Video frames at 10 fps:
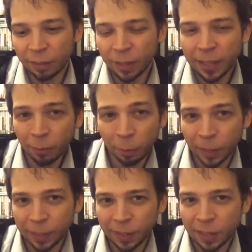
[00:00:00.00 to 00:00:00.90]
And I never
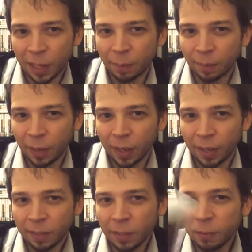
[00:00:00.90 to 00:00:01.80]
played this game,
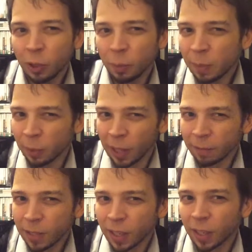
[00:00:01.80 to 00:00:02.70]
even though people loved it.